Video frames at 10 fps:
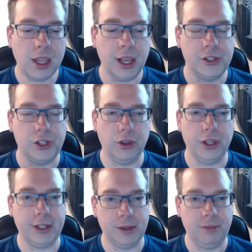And so that
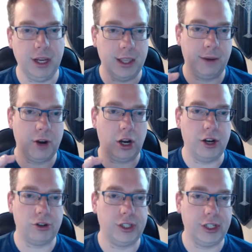doesn't mean that I'm not
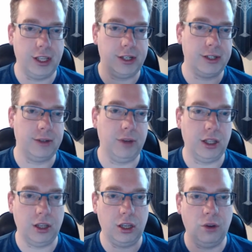interested. It doesn't mean
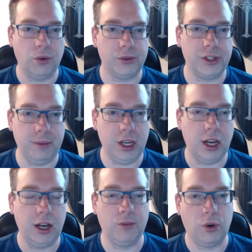that you won't see me
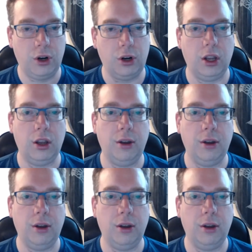anymore.